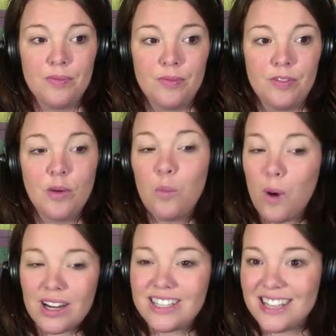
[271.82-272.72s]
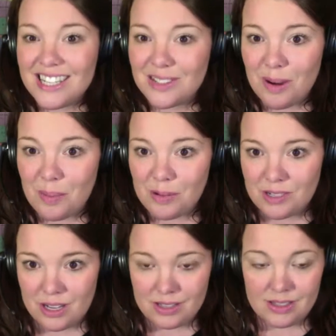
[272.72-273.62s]
What do these
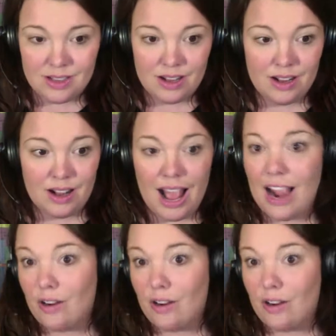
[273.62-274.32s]
represent? I